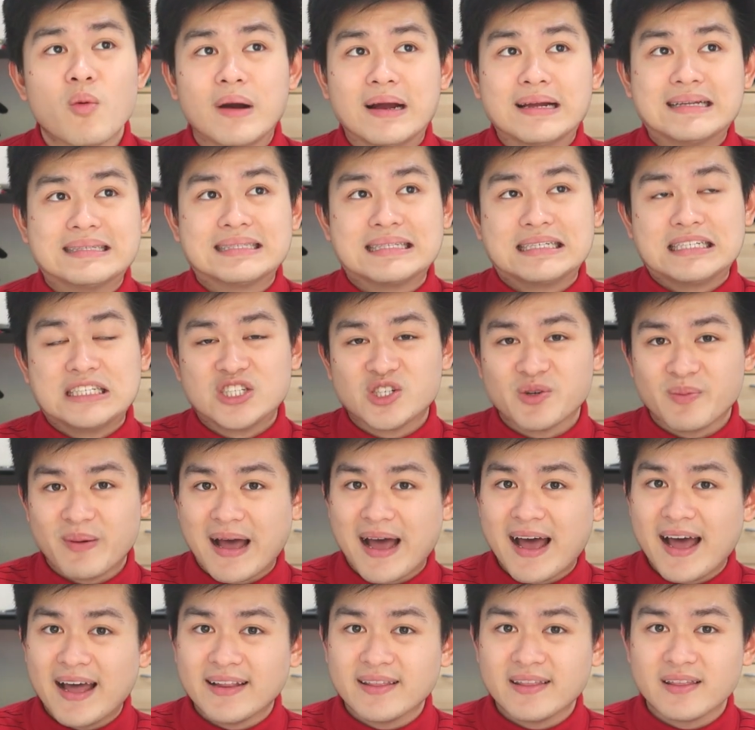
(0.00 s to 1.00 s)
Whereas in
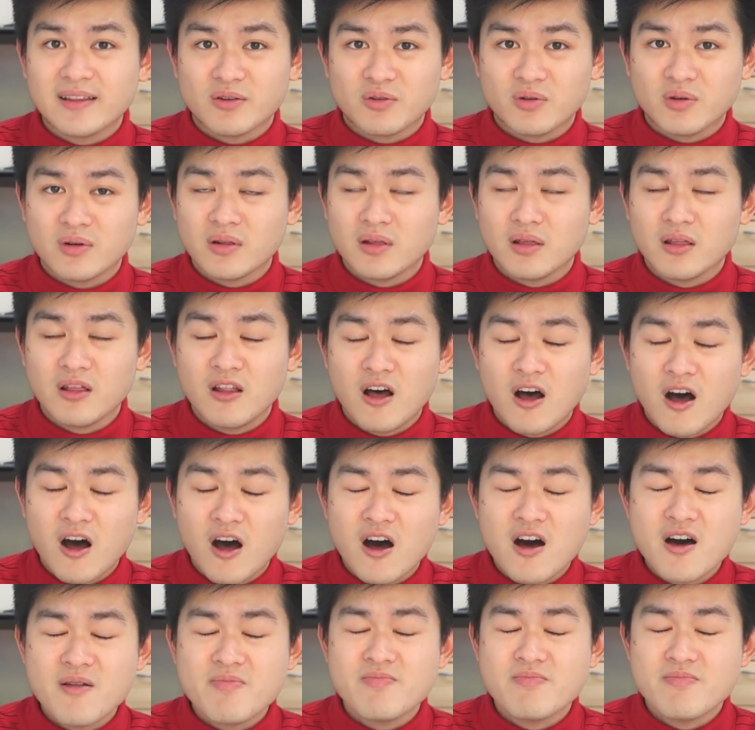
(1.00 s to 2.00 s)
Japan, there were a
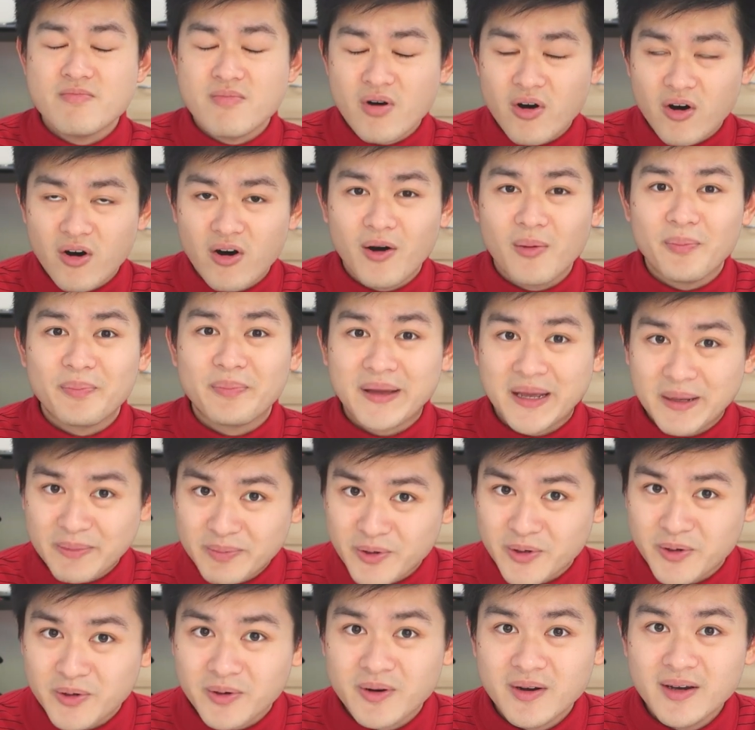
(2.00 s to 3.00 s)
lot more
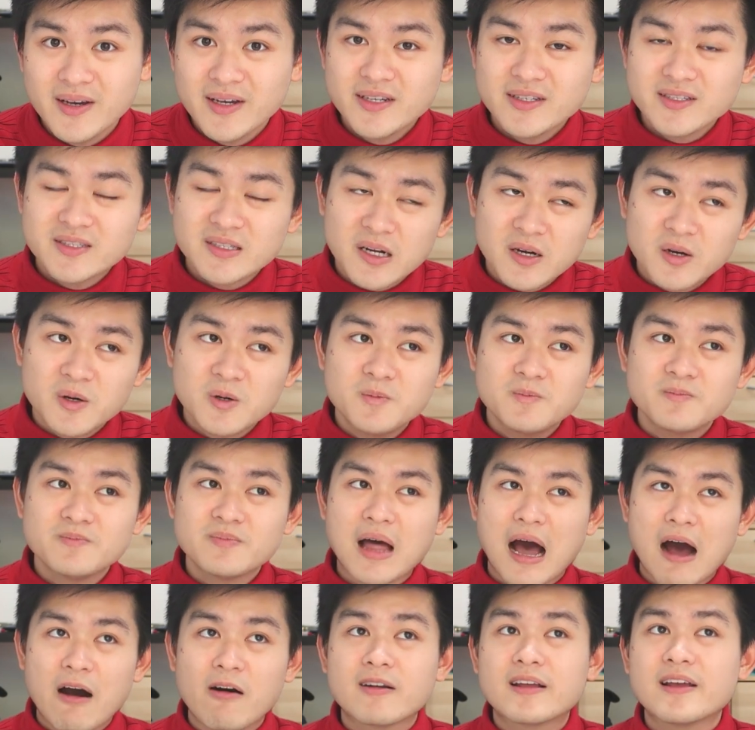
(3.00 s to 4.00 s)
people. So
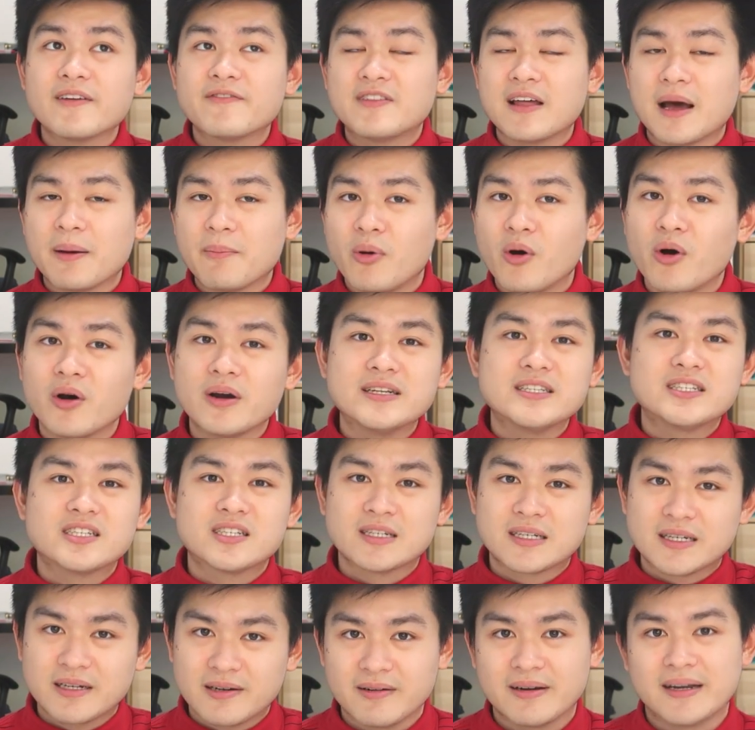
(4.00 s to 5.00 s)
I'll give that point
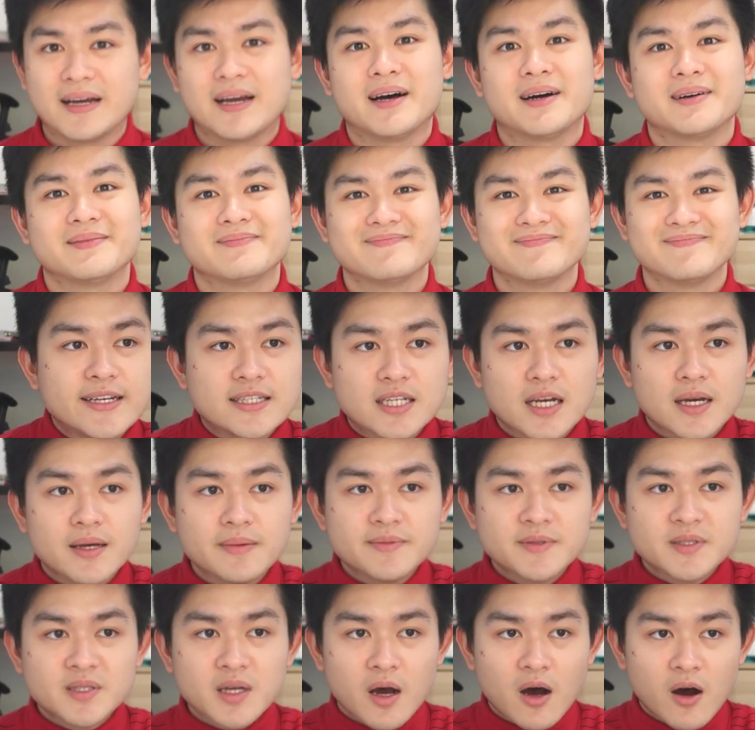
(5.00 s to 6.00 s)
to Korea. In
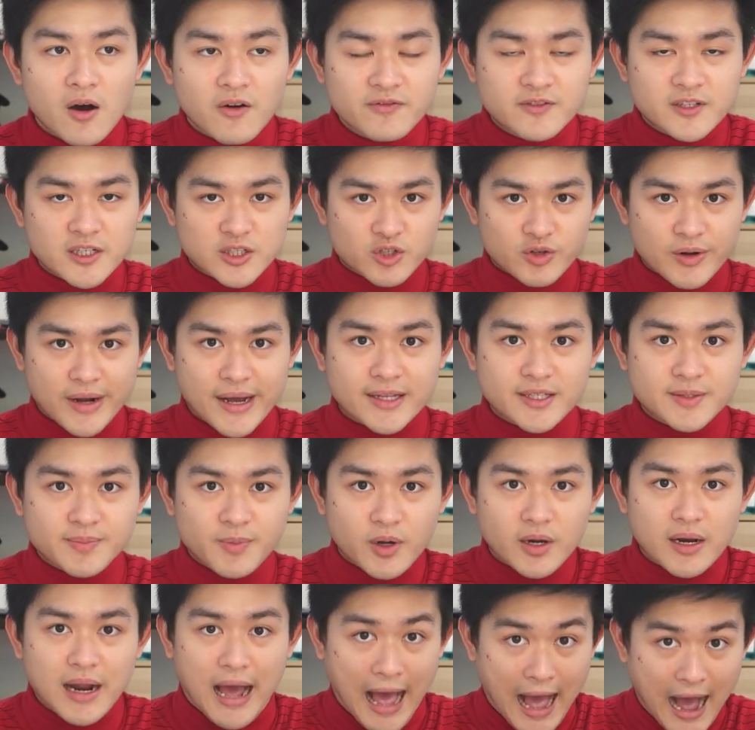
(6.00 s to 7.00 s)
terms of the
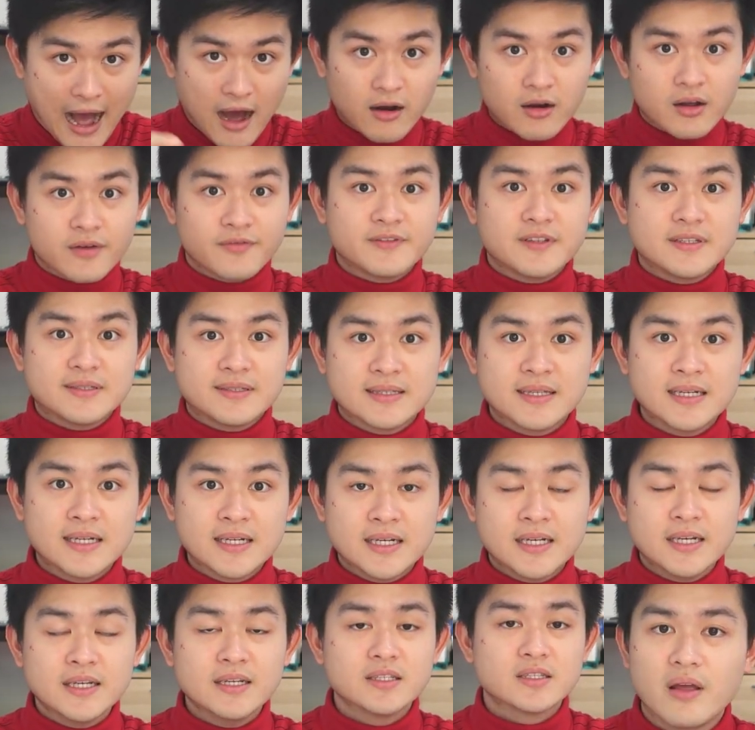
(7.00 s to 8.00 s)
transport out of the
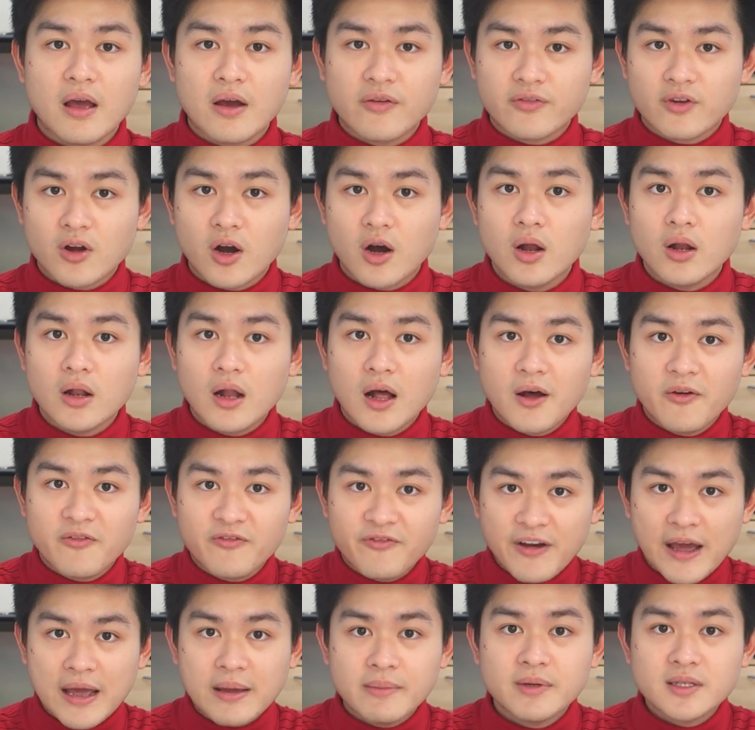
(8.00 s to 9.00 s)
city, you've got a
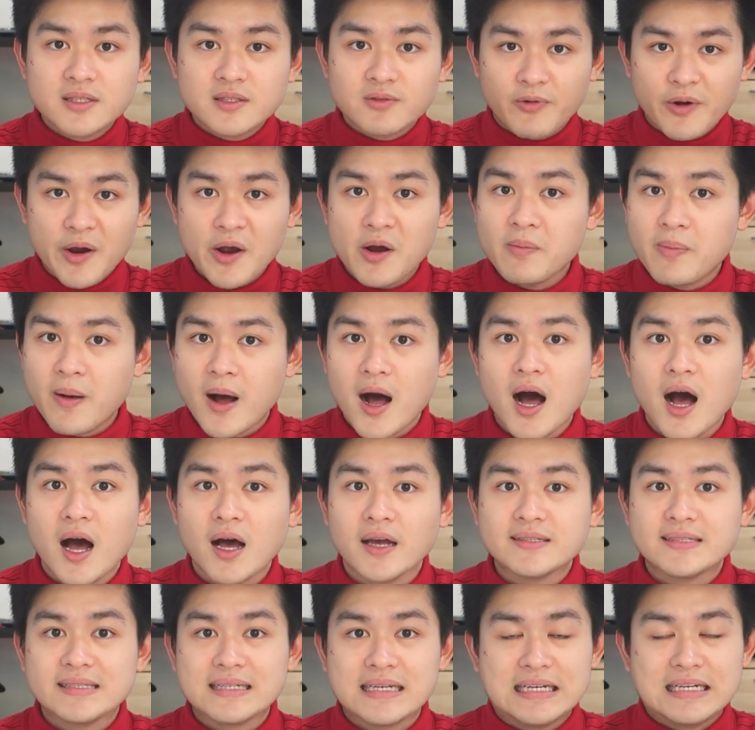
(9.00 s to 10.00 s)
famous rail
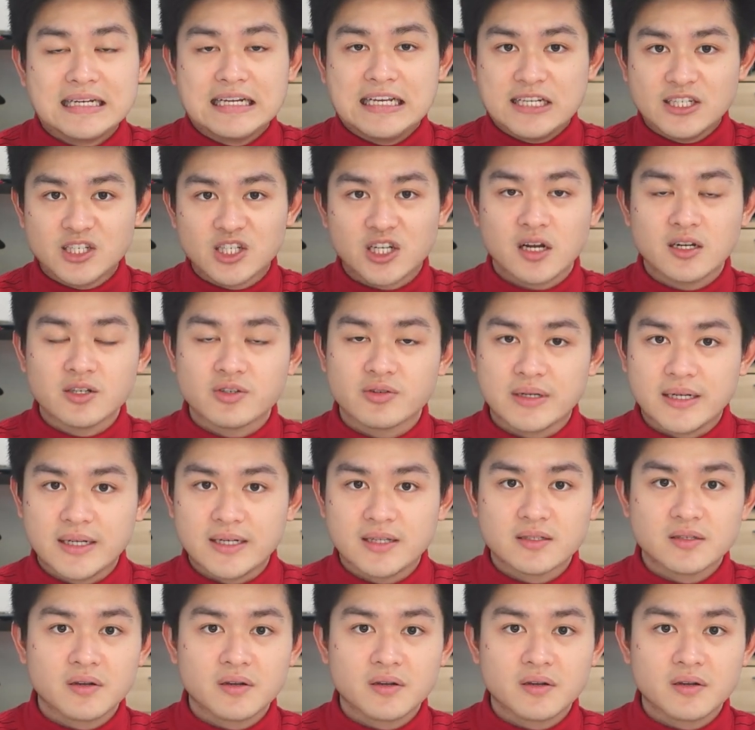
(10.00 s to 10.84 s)
pass in each country.